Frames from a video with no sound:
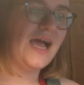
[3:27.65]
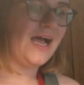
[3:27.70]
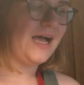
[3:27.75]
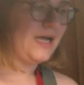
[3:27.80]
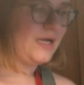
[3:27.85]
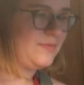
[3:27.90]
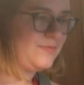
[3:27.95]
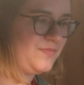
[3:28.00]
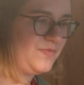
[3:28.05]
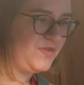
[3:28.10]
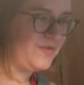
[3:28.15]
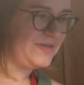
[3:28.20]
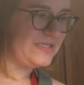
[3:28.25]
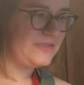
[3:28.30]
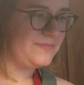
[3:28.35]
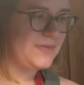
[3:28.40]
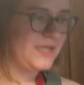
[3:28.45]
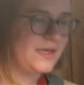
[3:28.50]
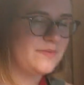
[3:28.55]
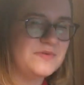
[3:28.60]
The
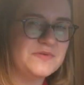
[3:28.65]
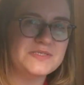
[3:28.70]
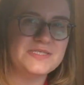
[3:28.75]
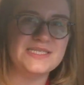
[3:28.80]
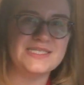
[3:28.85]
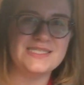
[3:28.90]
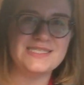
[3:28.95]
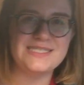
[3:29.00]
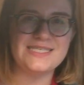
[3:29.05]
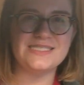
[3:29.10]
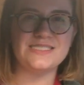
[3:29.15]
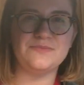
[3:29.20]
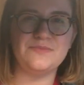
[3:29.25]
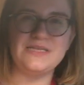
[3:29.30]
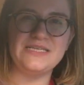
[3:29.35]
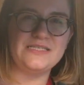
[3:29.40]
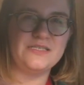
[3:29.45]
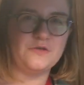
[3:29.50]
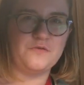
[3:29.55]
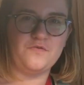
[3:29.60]
recipe I'm using says it
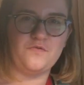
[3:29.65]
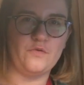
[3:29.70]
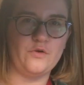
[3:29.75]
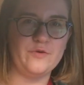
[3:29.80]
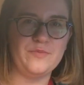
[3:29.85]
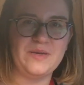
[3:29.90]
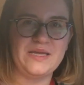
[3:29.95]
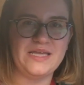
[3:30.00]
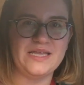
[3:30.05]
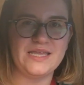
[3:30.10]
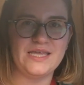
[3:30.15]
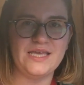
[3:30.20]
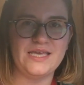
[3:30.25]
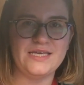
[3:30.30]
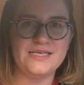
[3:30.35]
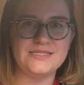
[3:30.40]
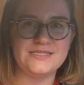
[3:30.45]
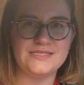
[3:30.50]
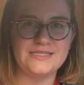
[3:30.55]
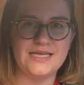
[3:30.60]
makes like 4
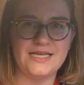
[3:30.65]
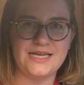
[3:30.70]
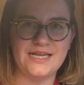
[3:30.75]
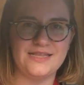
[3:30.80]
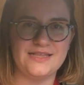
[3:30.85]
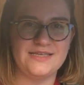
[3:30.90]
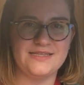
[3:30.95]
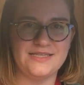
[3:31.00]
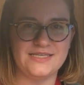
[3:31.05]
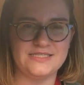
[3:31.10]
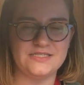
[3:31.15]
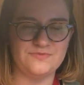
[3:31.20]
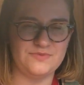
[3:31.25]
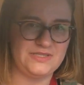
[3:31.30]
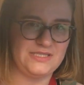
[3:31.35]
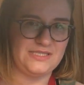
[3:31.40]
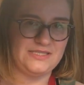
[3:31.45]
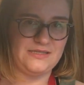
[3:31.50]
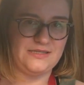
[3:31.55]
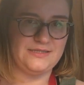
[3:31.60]
pancakes, and I think that's a
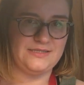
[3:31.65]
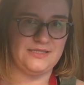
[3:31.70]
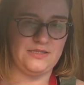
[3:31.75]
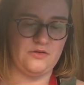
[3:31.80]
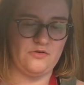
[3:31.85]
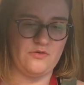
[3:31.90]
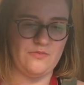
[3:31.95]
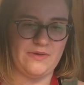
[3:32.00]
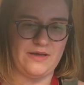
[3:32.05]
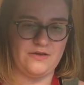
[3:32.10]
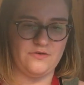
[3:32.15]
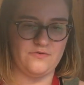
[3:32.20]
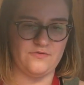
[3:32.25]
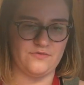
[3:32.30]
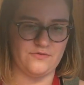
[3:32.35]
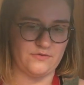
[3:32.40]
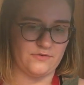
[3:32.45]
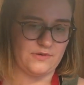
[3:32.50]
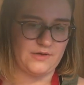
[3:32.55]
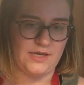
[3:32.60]
ridiculously low amount
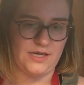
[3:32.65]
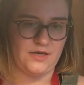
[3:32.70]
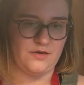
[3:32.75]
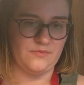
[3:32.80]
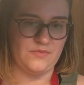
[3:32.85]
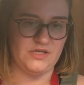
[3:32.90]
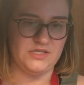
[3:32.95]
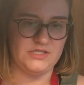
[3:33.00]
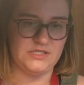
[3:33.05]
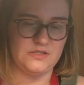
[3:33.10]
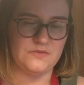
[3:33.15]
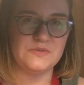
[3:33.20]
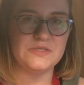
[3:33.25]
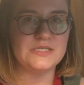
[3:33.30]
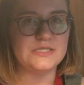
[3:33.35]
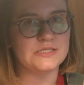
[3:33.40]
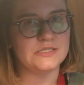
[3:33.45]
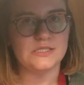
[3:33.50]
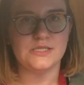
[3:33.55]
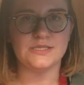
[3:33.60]
for how much, so
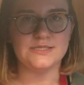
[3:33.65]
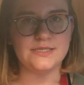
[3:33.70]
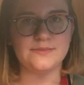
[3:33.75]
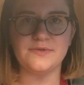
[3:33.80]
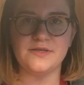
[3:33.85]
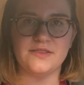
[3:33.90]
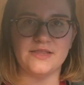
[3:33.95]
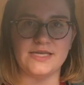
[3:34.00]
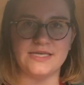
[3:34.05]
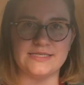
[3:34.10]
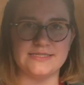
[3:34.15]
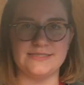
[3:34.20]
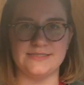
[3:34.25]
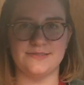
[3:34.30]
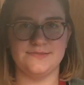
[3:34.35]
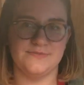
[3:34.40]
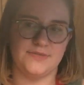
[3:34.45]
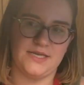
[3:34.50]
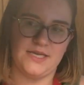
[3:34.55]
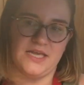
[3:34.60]
we're just gonna double
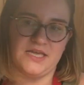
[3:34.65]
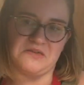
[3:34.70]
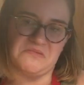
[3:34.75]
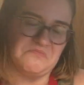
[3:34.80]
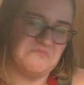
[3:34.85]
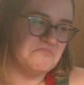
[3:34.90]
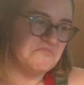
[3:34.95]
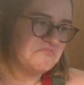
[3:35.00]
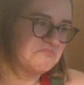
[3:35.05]
things. Again.